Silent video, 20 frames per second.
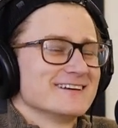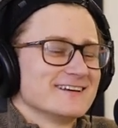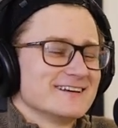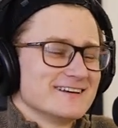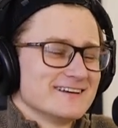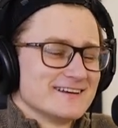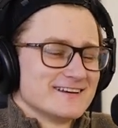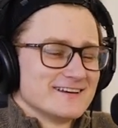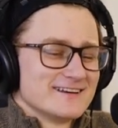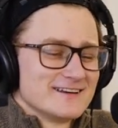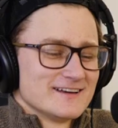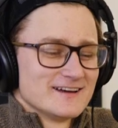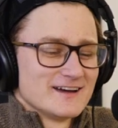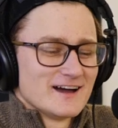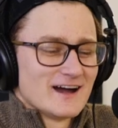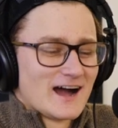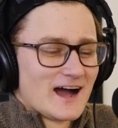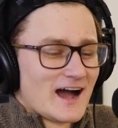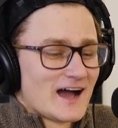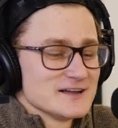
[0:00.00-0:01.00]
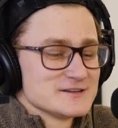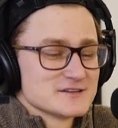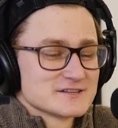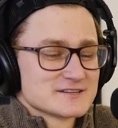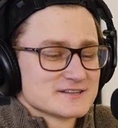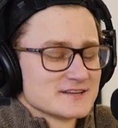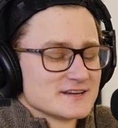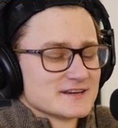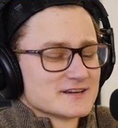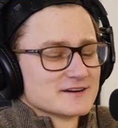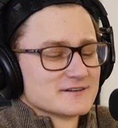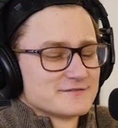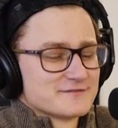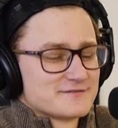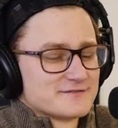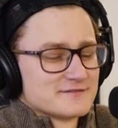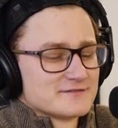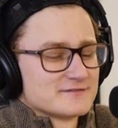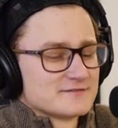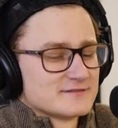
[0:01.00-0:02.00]
That's like part of the song. I it's just so think funny.
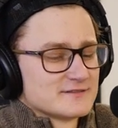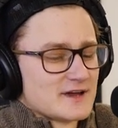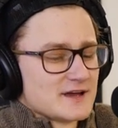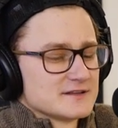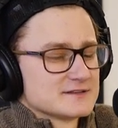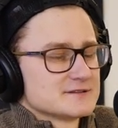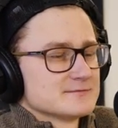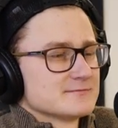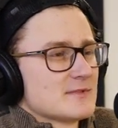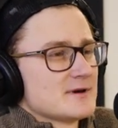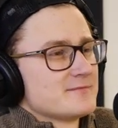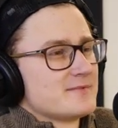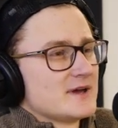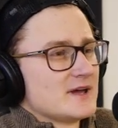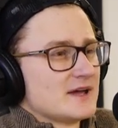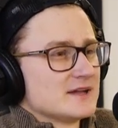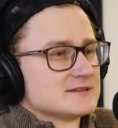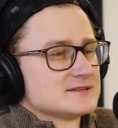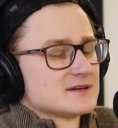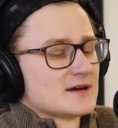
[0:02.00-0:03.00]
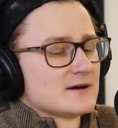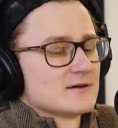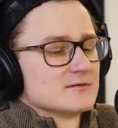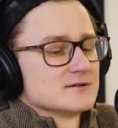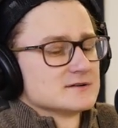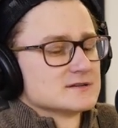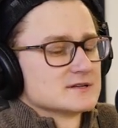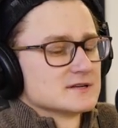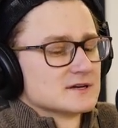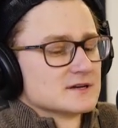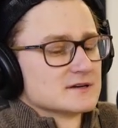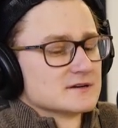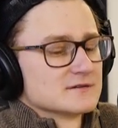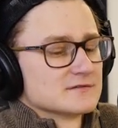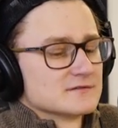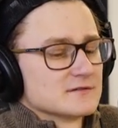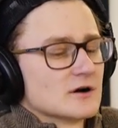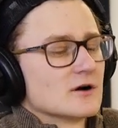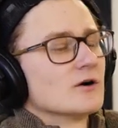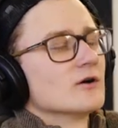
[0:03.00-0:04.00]
of I love songs like pants, that. I always think
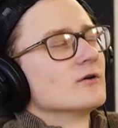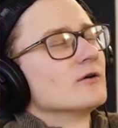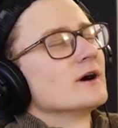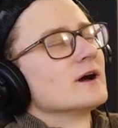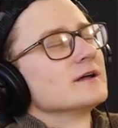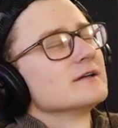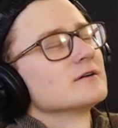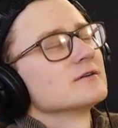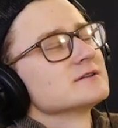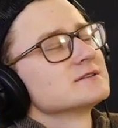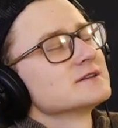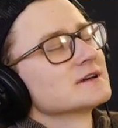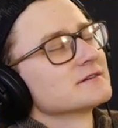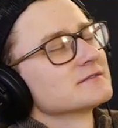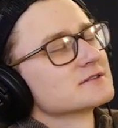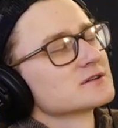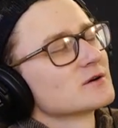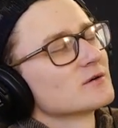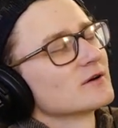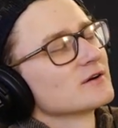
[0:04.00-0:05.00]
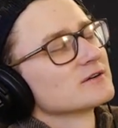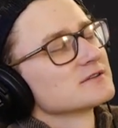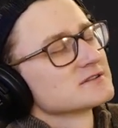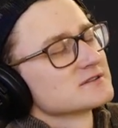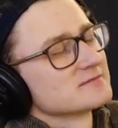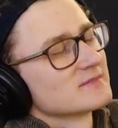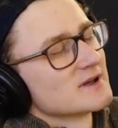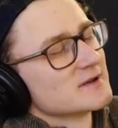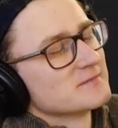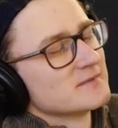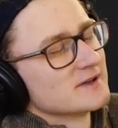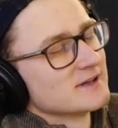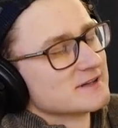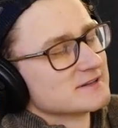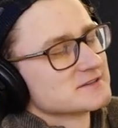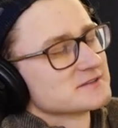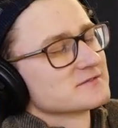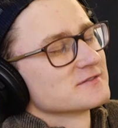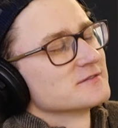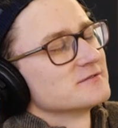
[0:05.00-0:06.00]
of oh, I always think of squirrels in my
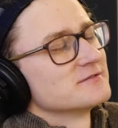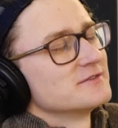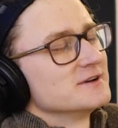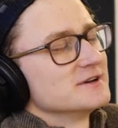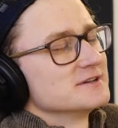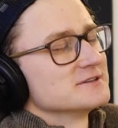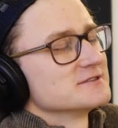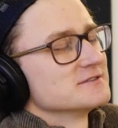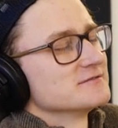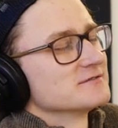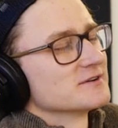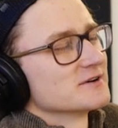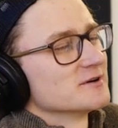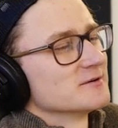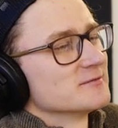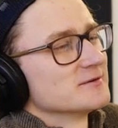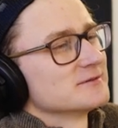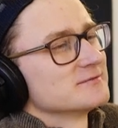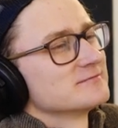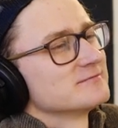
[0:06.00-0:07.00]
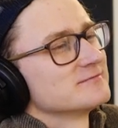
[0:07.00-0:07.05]
pants from Phineas and Ferb.